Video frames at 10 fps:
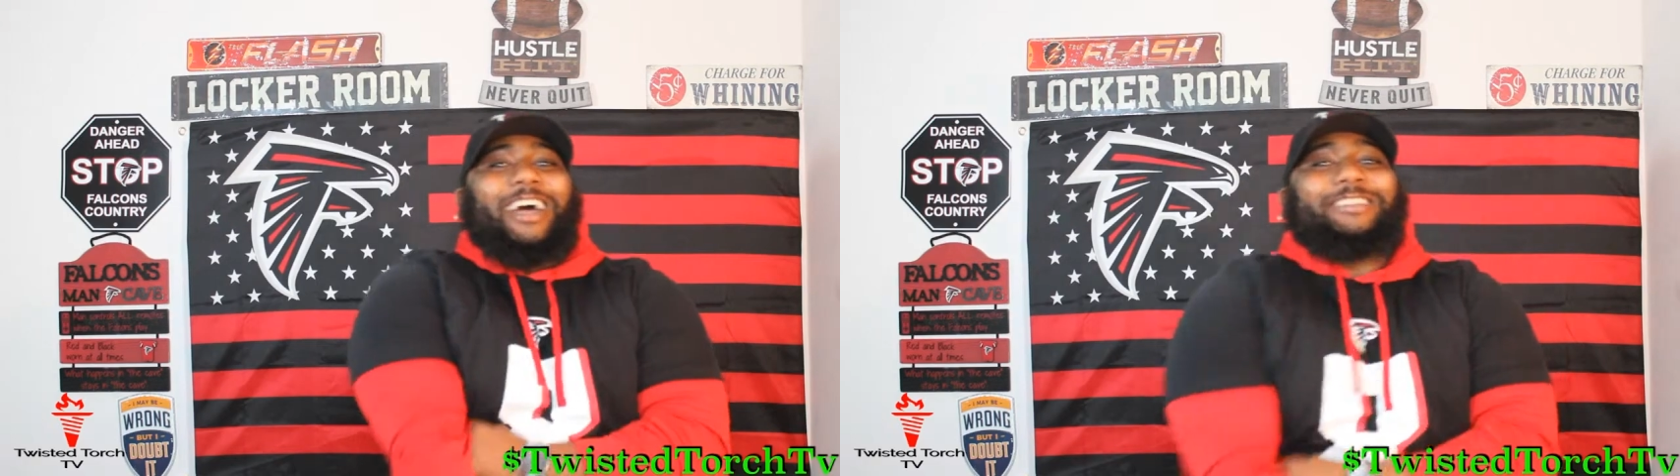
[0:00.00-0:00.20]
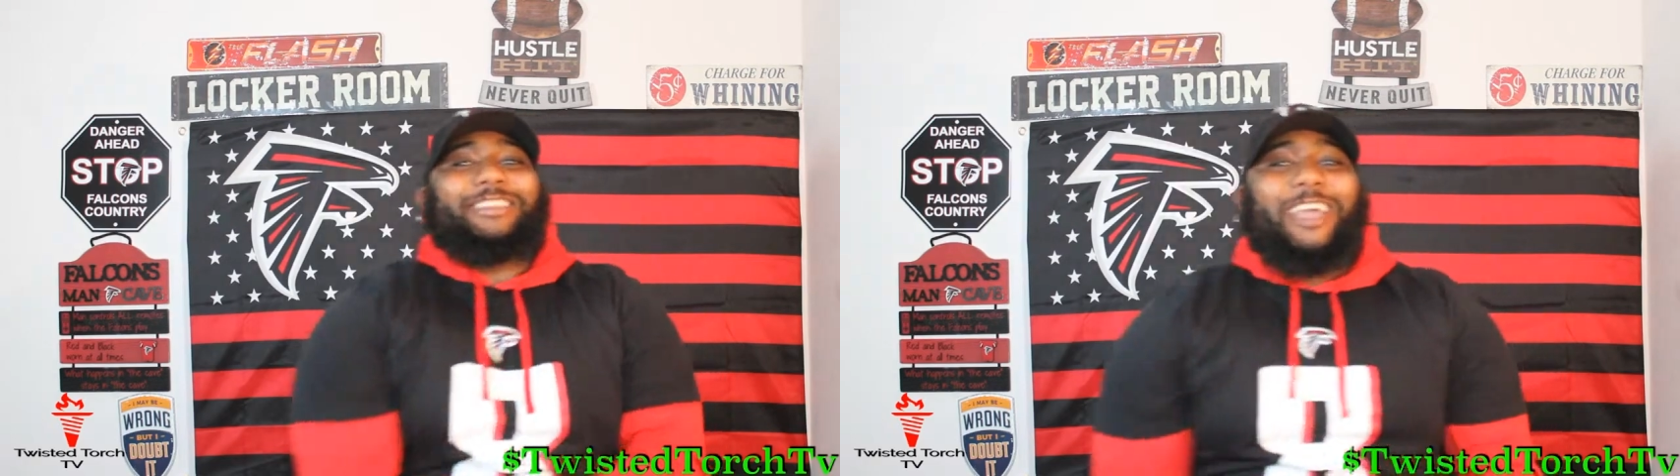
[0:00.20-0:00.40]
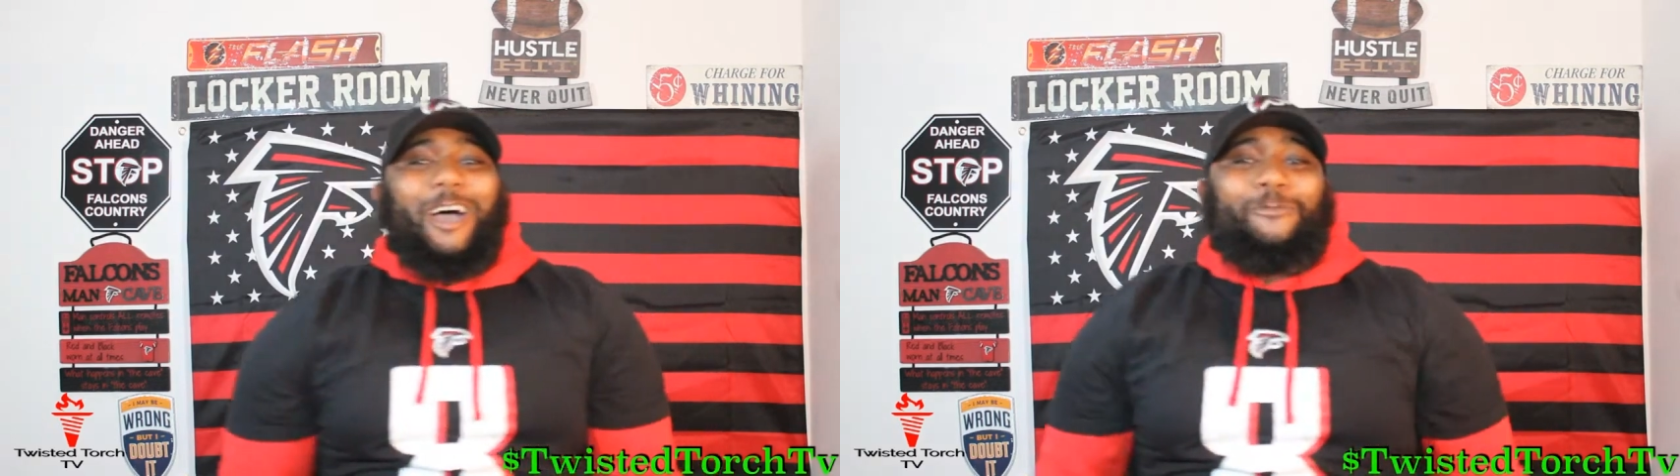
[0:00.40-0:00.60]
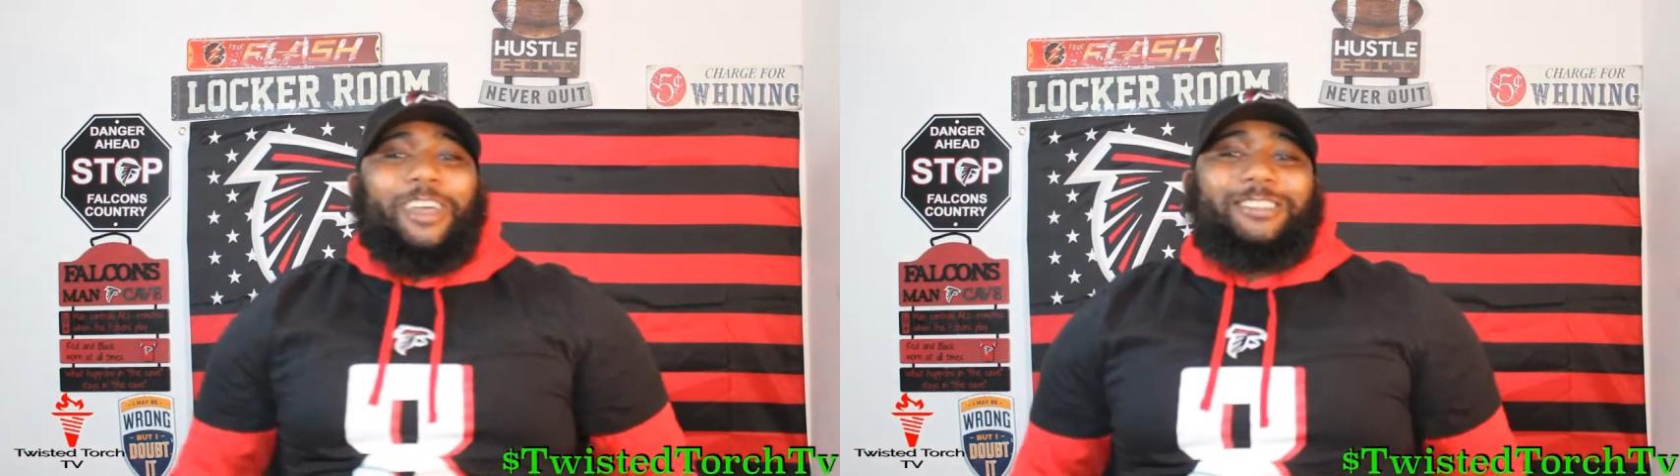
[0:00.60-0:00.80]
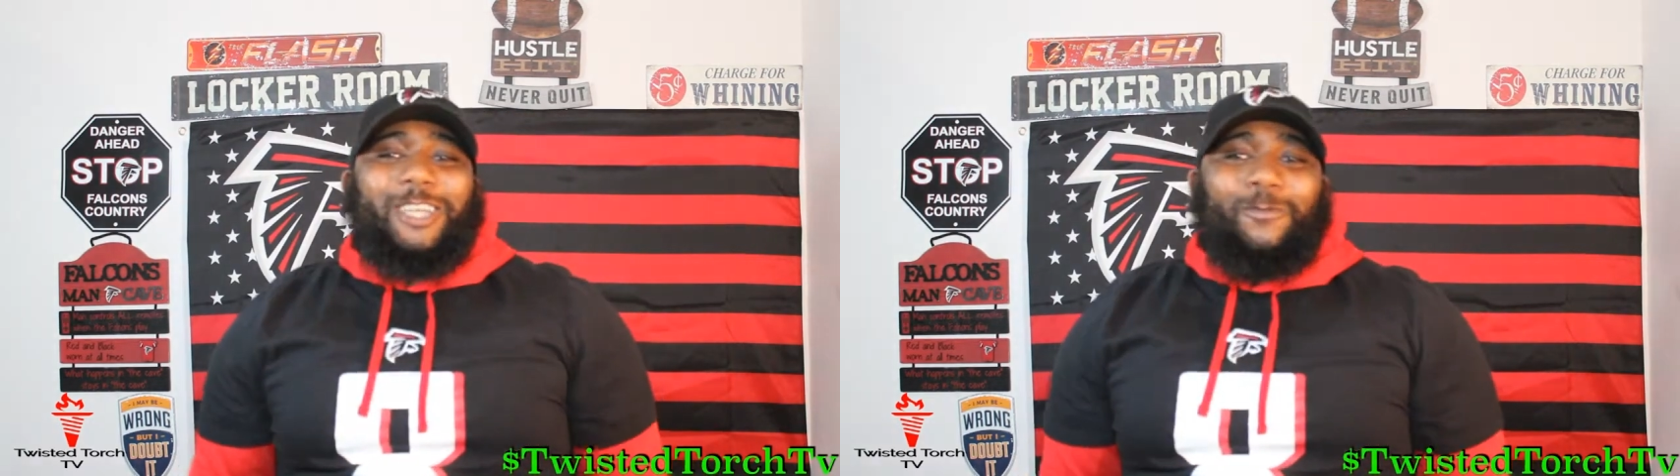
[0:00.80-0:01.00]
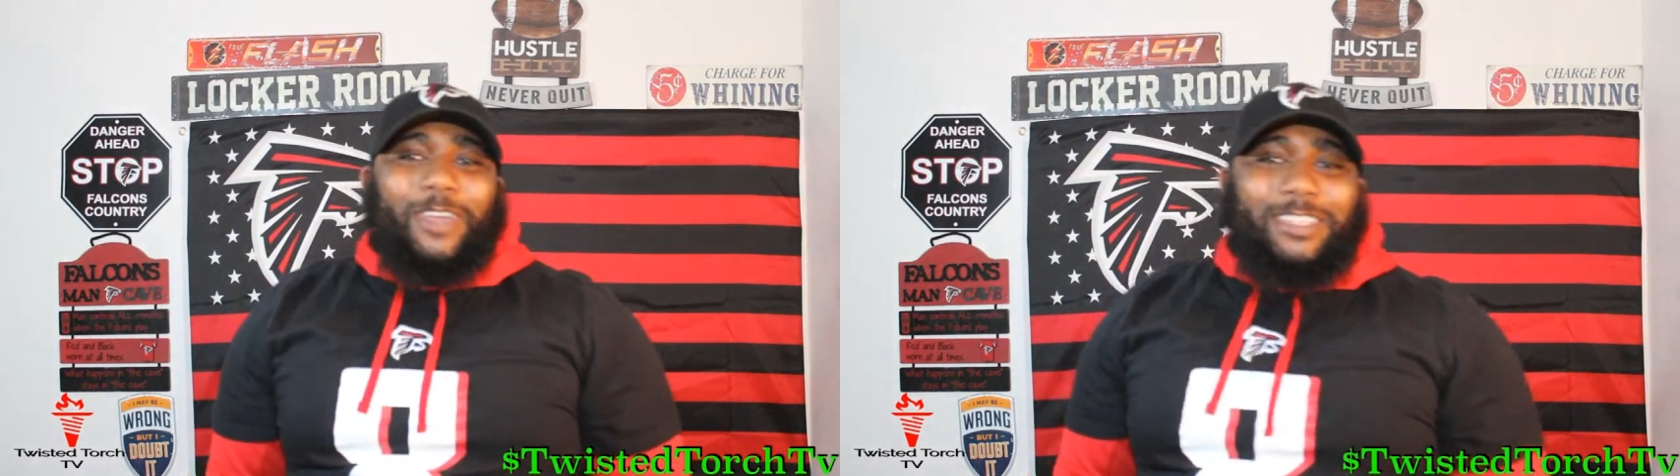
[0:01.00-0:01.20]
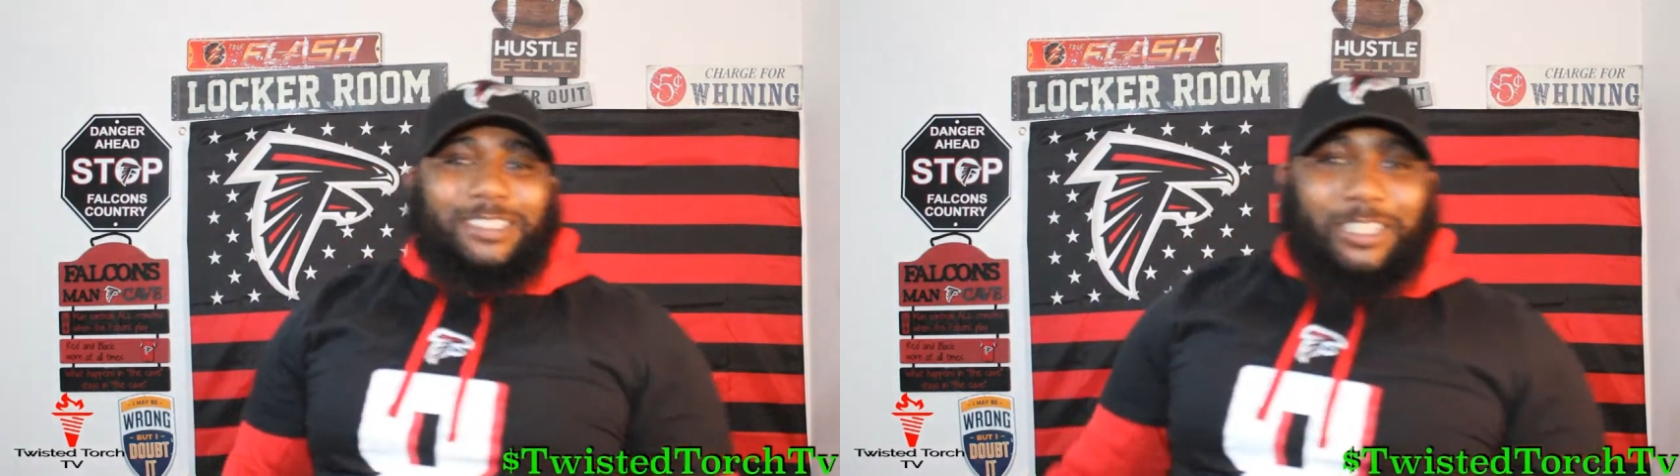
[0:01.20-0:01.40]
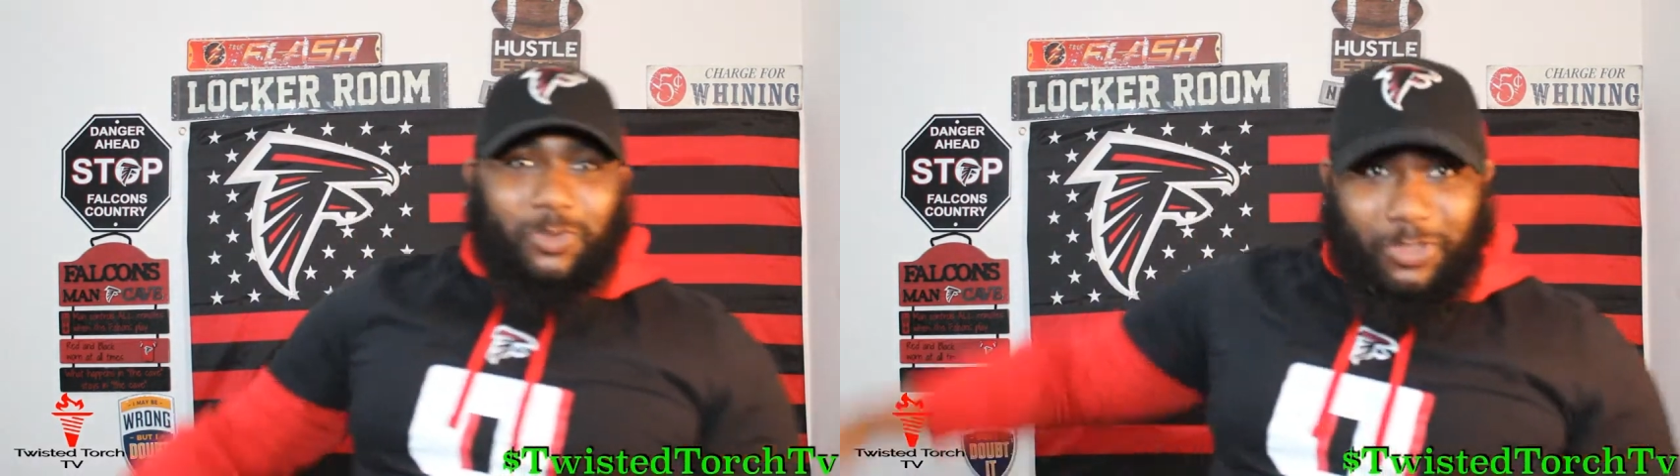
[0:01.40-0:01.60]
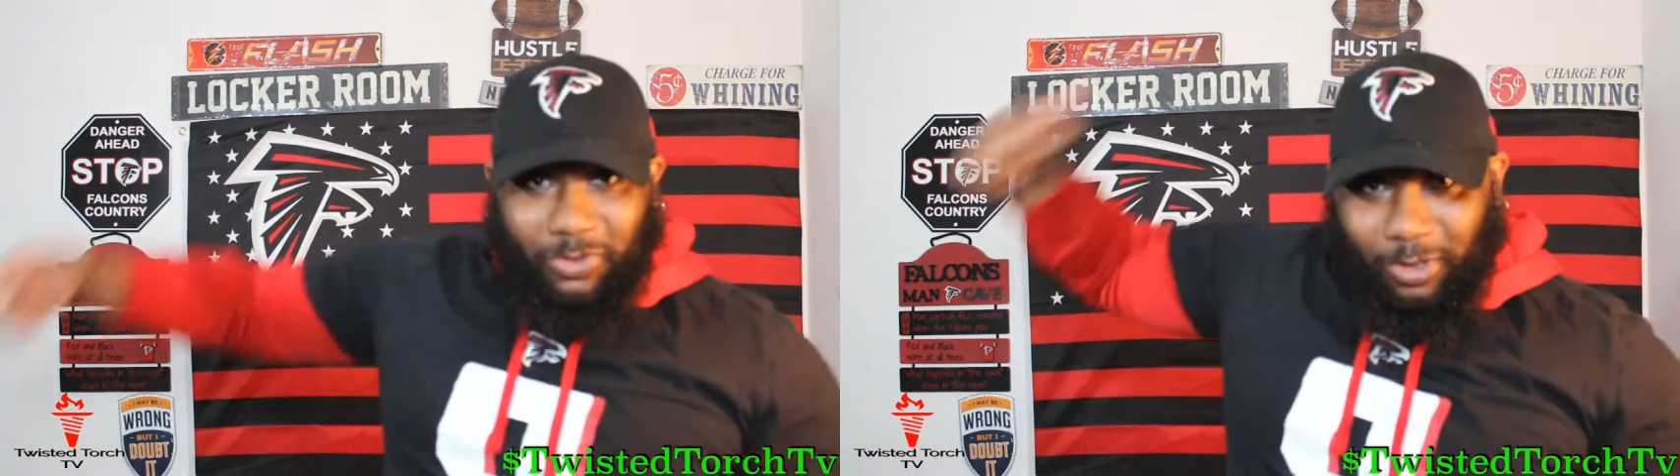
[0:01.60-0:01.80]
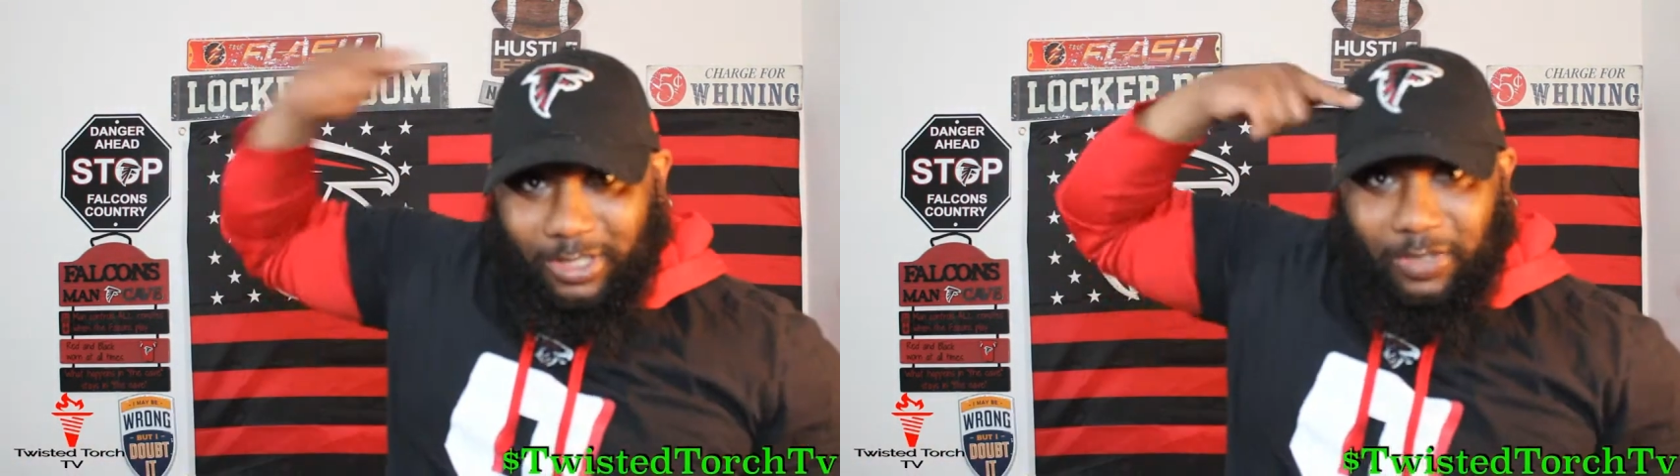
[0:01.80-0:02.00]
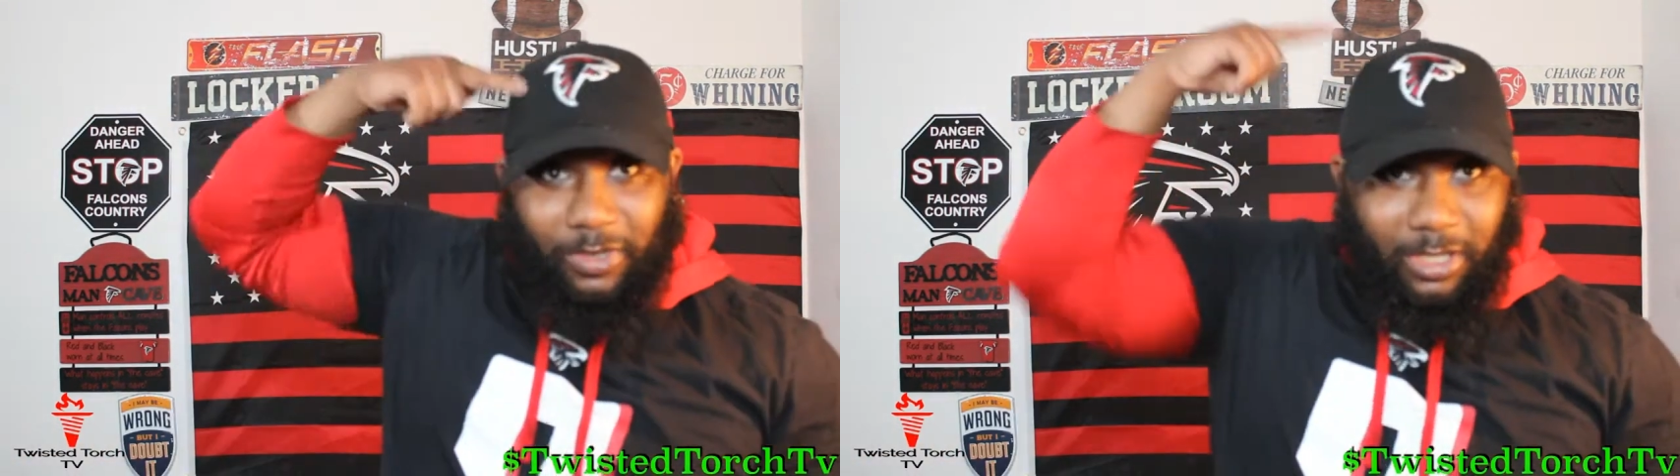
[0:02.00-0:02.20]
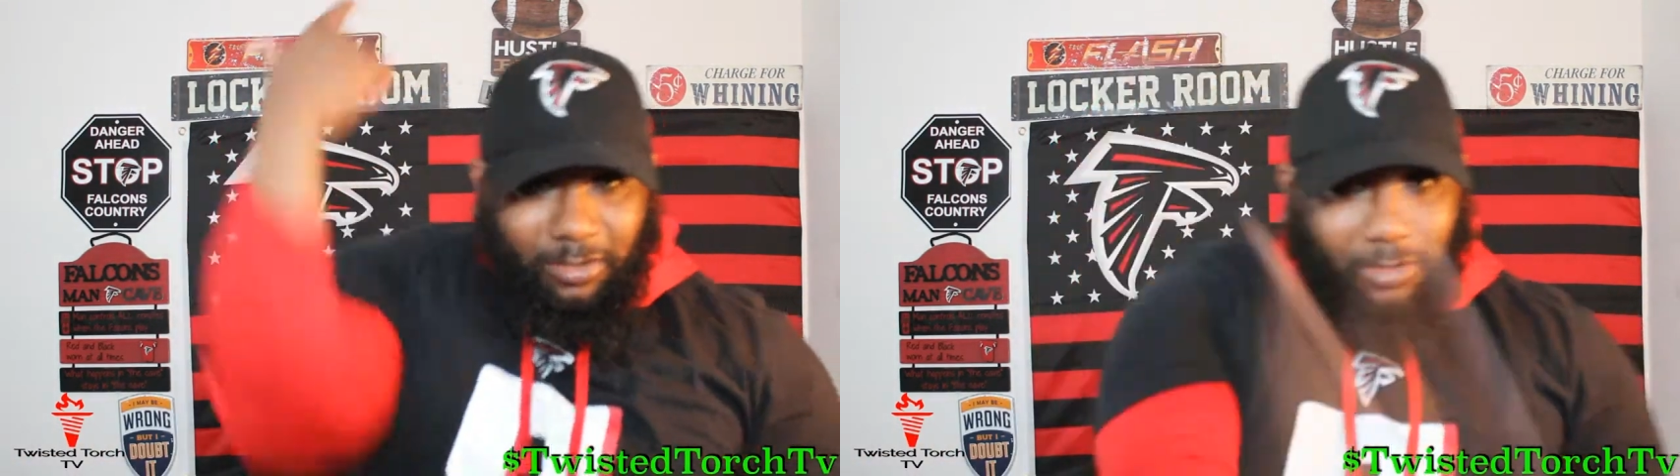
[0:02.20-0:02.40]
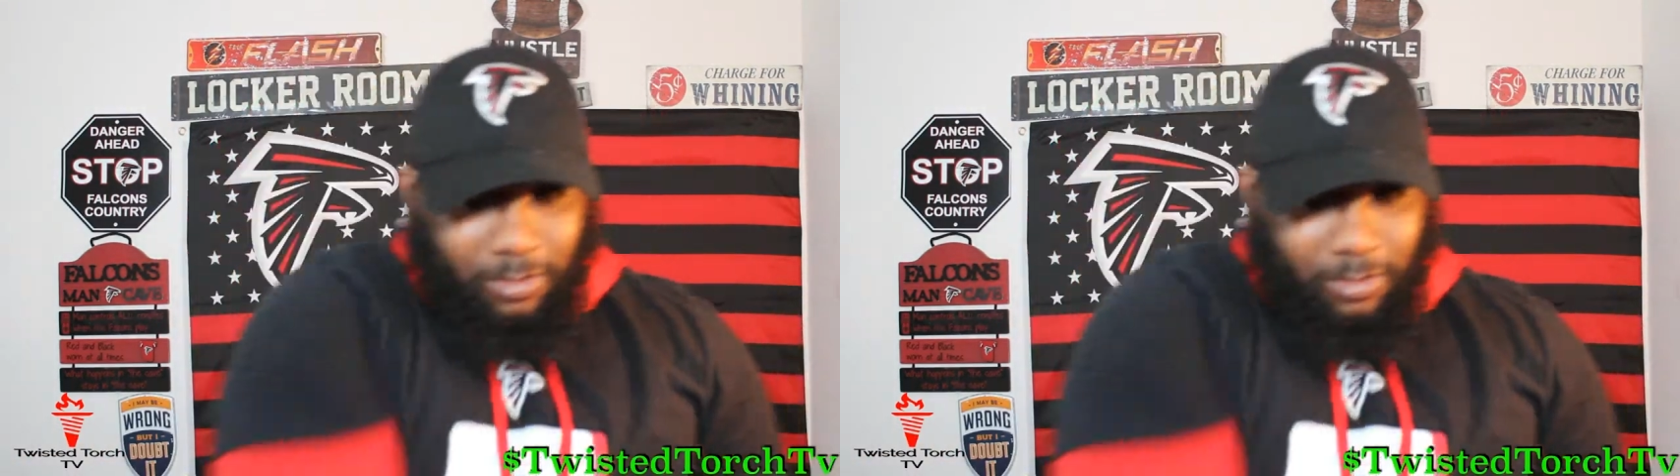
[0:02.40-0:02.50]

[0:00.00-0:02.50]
out to y'all, man. Jumpman T, Twist Torch TV.